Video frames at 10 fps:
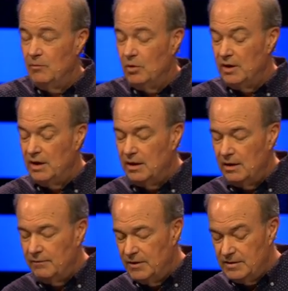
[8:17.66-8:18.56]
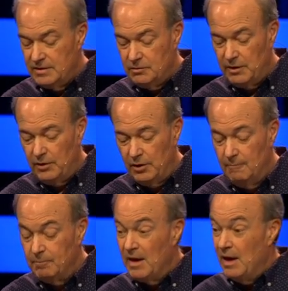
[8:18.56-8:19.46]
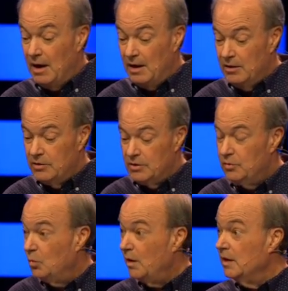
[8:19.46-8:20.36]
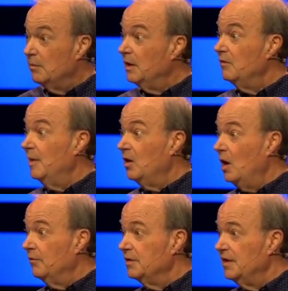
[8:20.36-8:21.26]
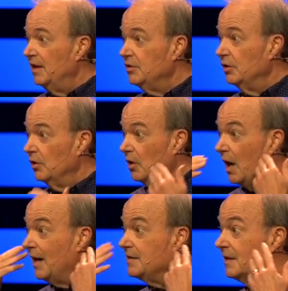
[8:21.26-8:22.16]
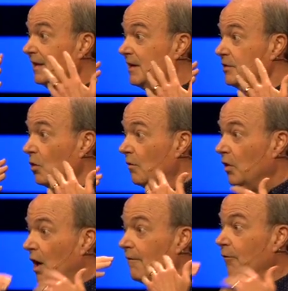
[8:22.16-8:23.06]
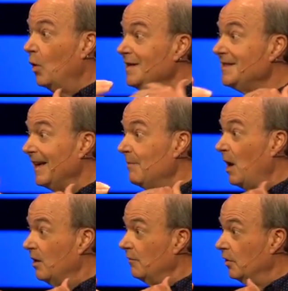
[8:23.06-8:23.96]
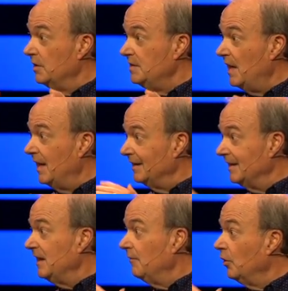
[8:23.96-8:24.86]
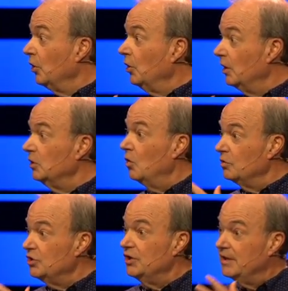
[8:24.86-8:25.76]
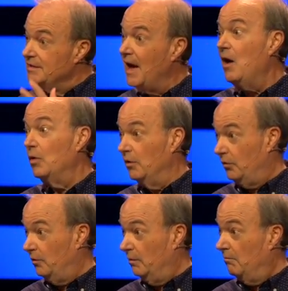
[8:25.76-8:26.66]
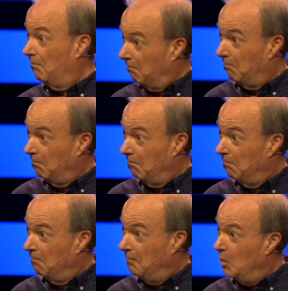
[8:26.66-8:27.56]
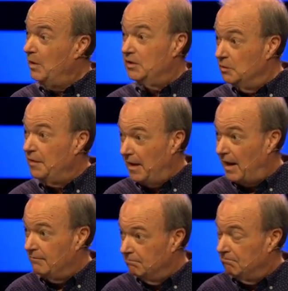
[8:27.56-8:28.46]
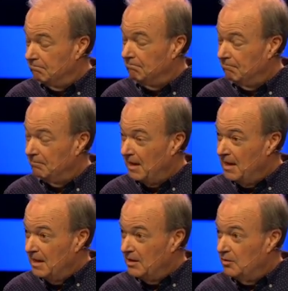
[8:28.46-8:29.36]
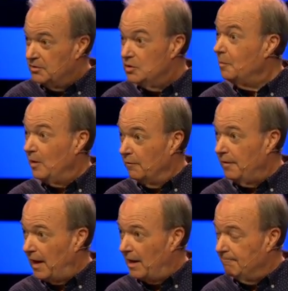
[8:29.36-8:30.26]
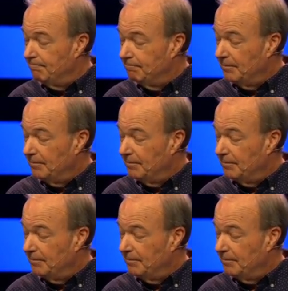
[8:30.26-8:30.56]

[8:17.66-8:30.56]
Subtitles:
my morning visits with her, in the middle of my conversation, her eyes glazed over, a voice came out of her saying, leave her alone, she's ours. Well, what do you do with that? You know, there's no pill for that.